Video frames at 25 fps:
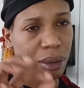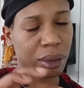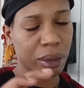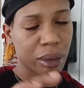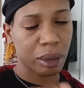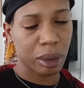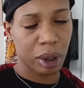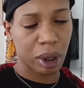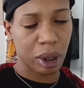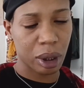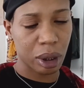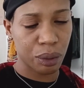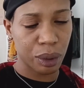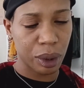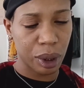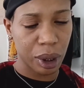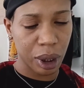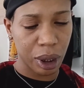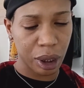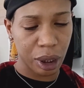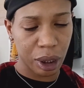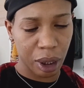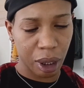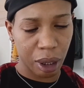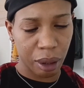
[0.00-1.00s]
Because we need
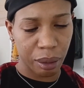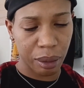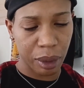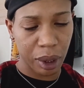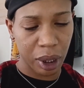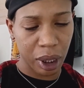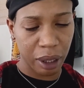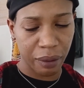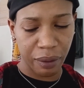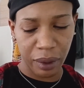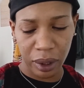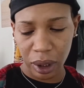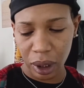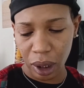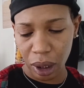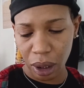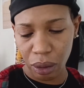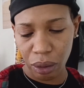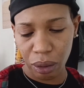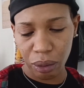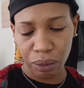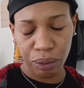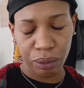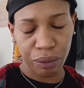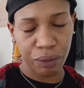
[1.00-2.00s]
something to give us a little
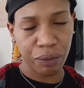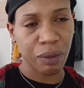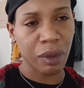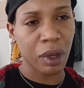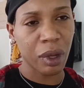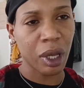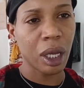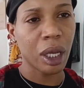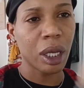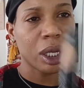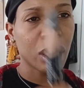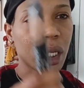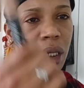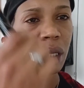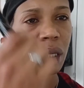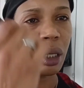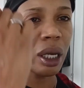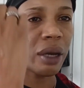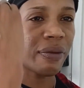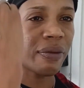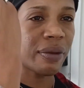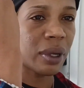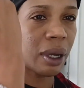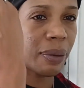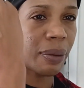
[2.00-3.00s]
So I've
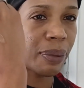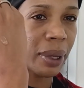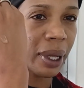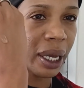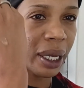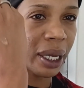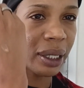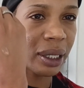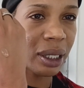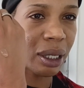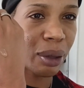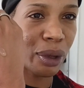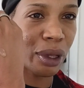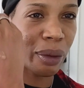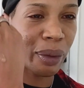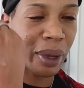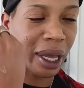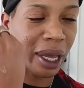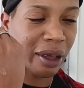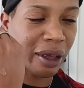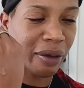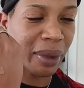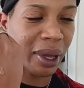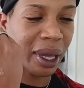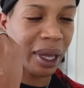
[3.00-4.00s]
applied some on the back of my